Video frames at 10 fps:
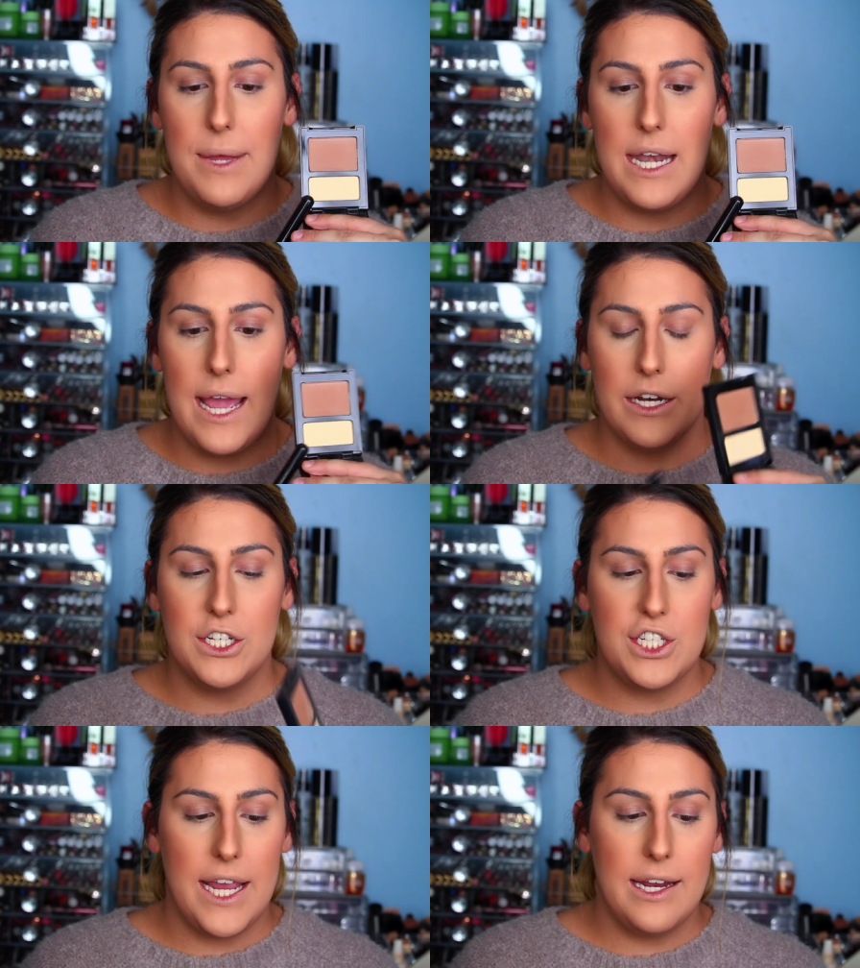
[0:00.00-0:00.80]

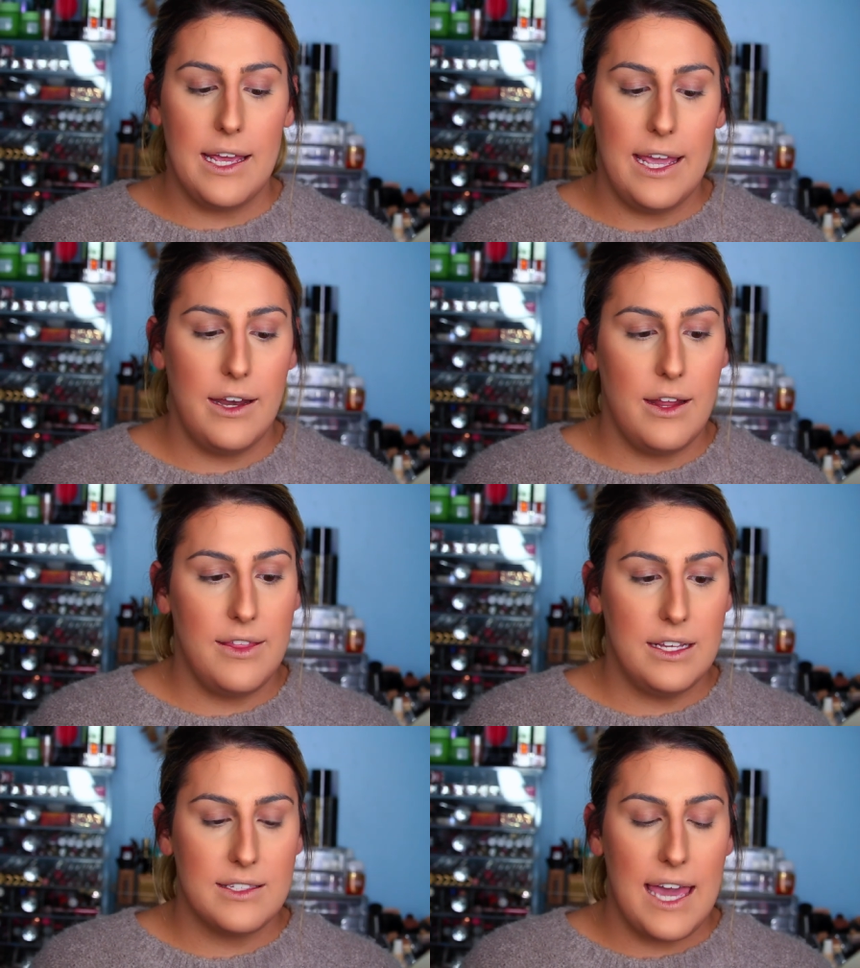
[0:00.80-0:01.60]
banana shade in
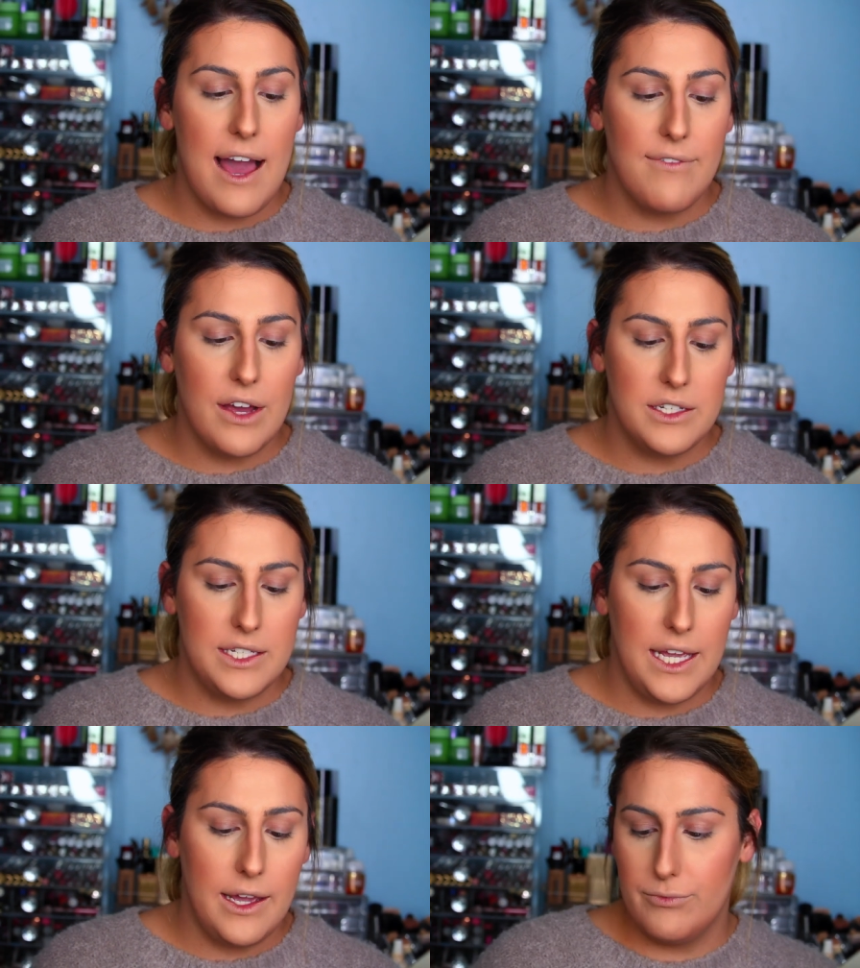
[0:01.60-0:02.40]
this Kat Von
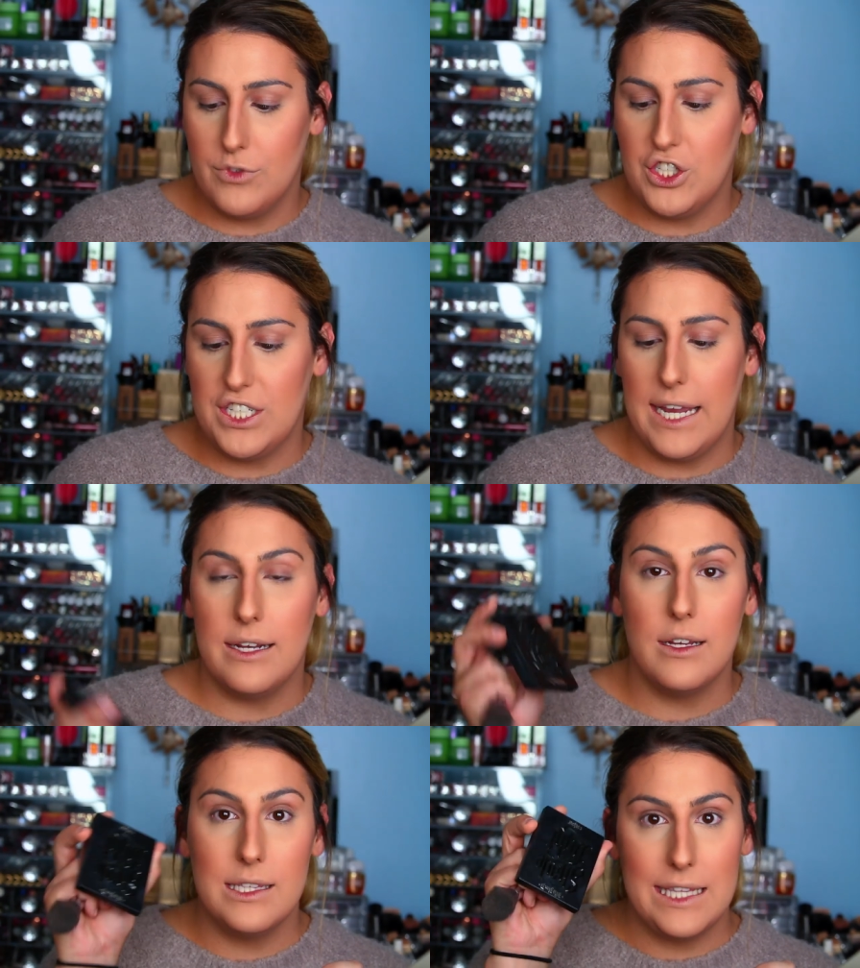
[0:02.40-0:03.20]
D
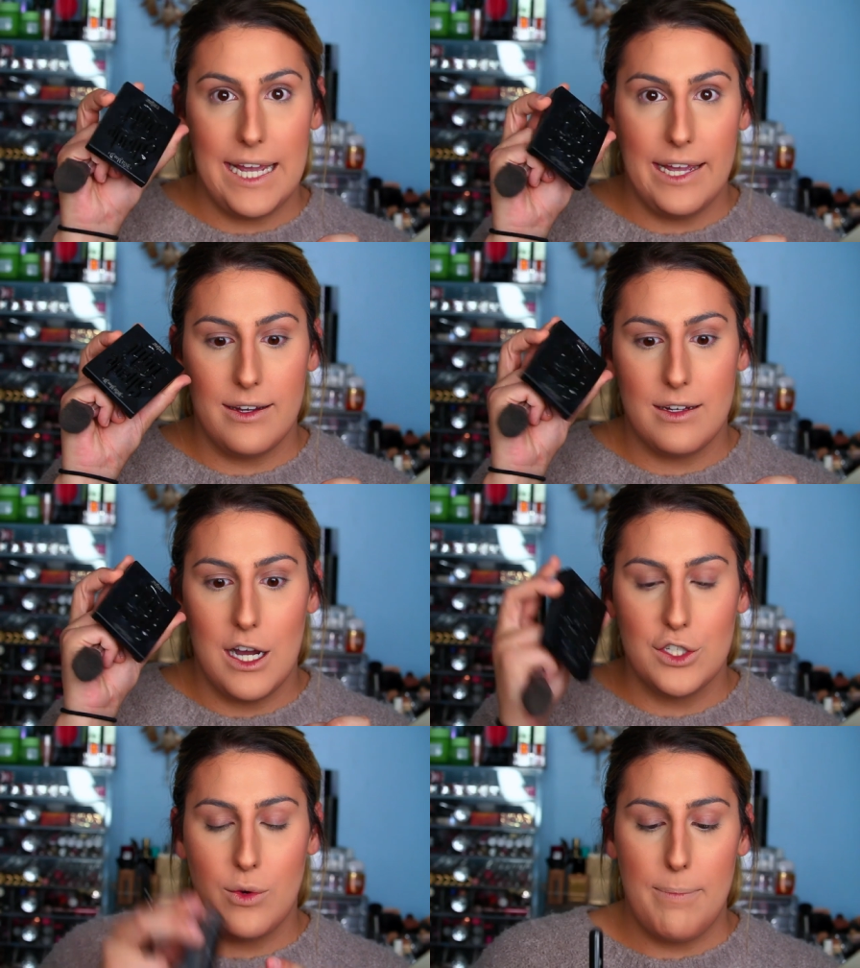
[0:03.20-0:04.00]
Shade Light
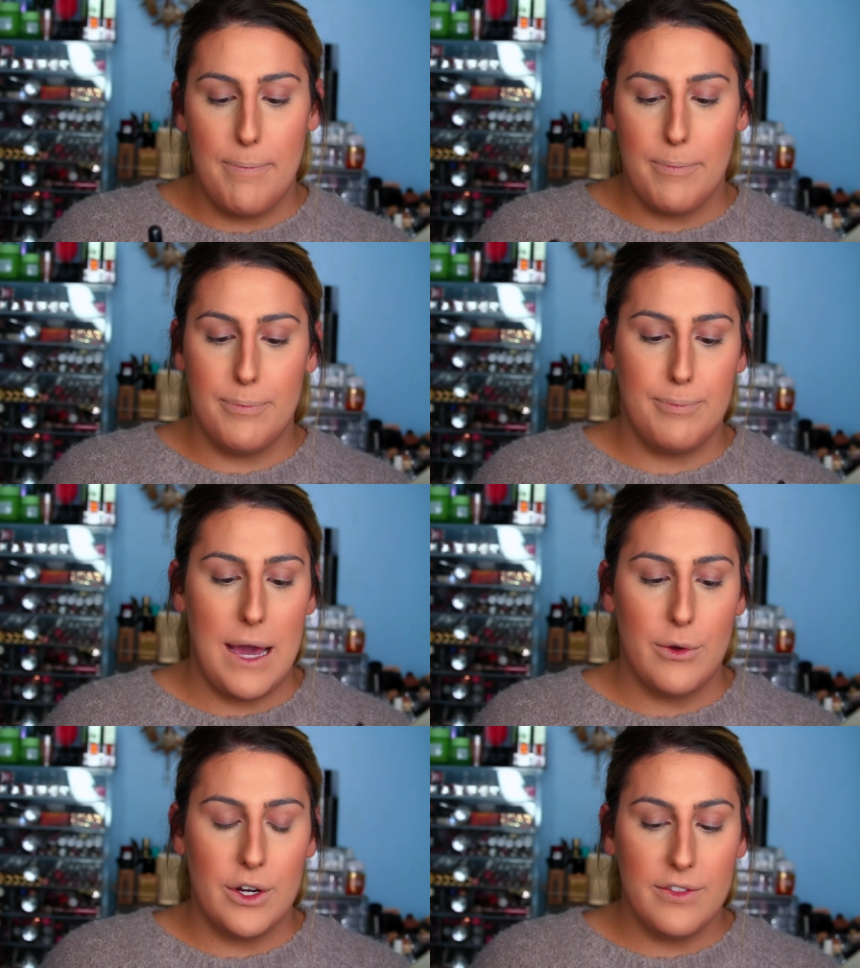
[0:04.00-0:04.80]
Contour
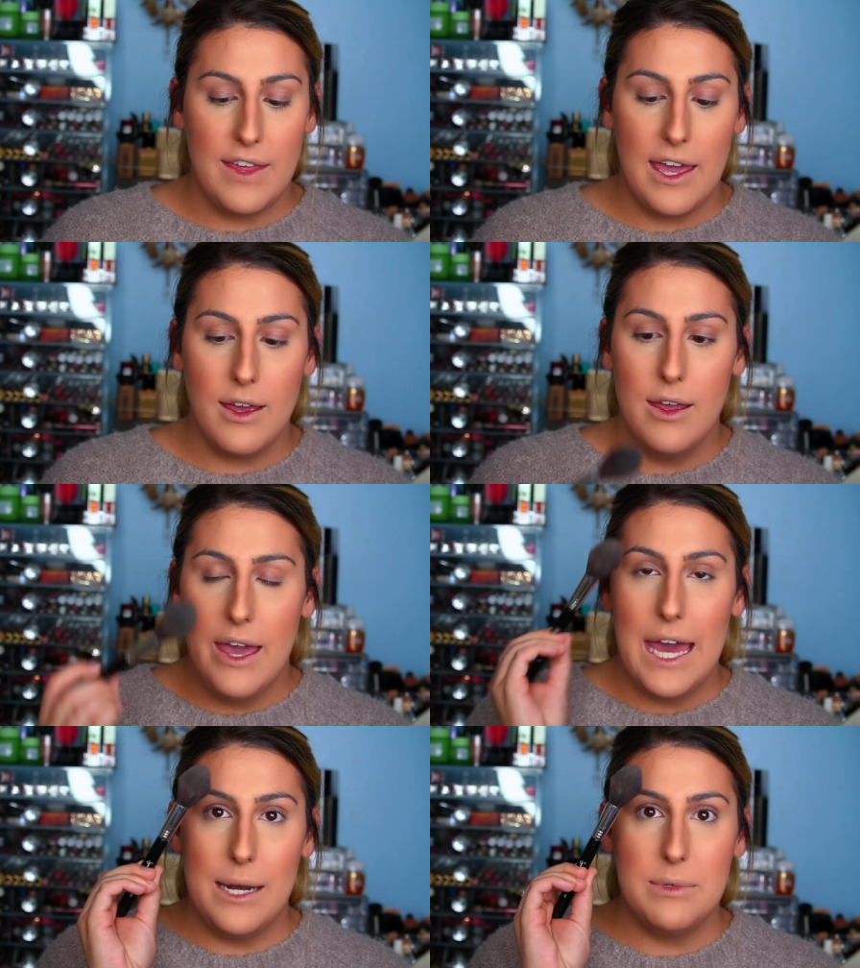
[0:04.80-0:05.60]
Powder thing,
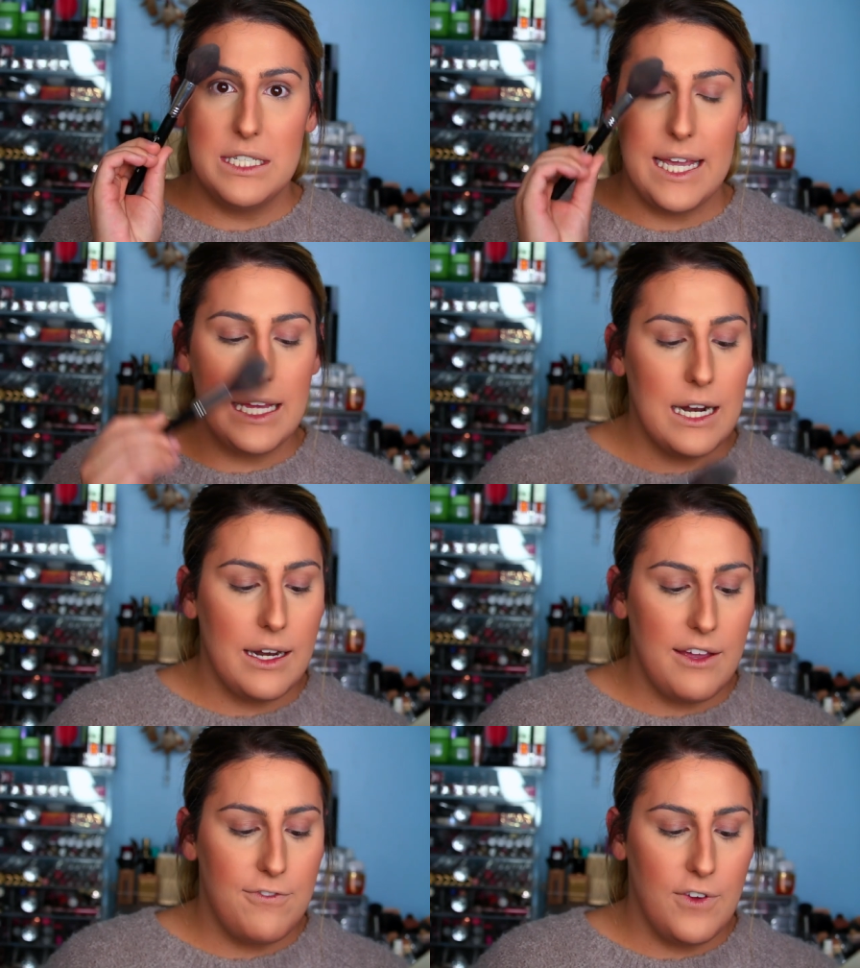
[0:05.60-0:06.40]
and I'm going to take it
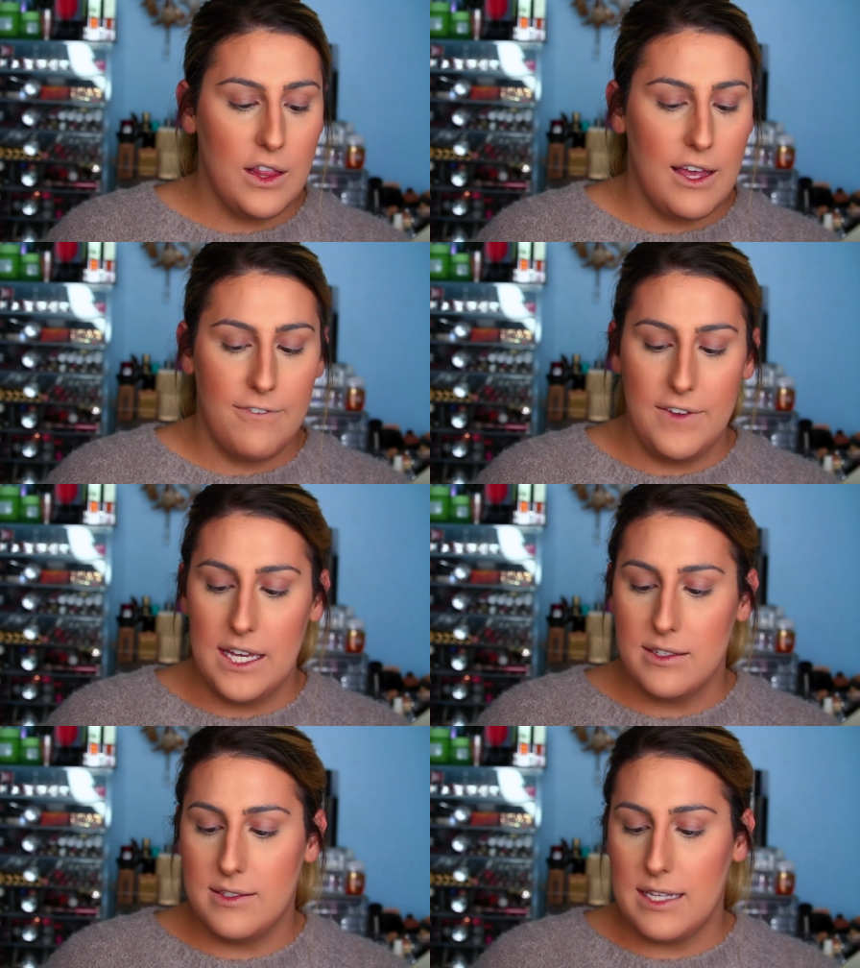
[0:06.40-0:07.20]
on a
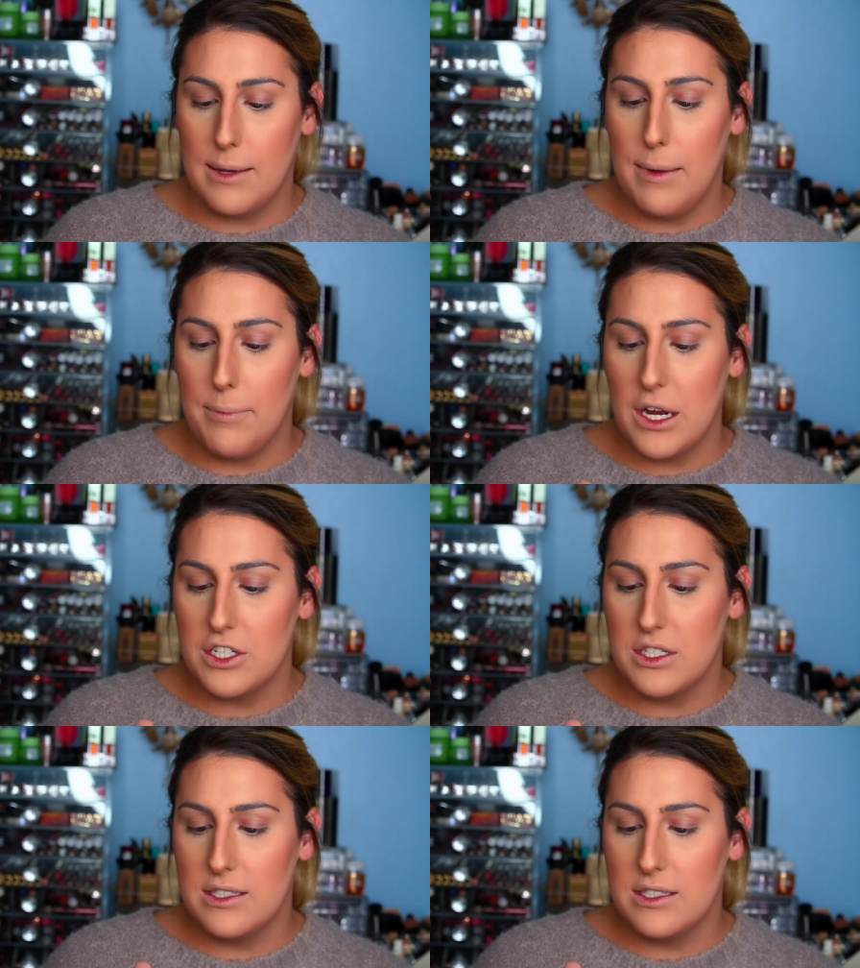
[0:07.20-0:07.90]
fluffy Sigma brush.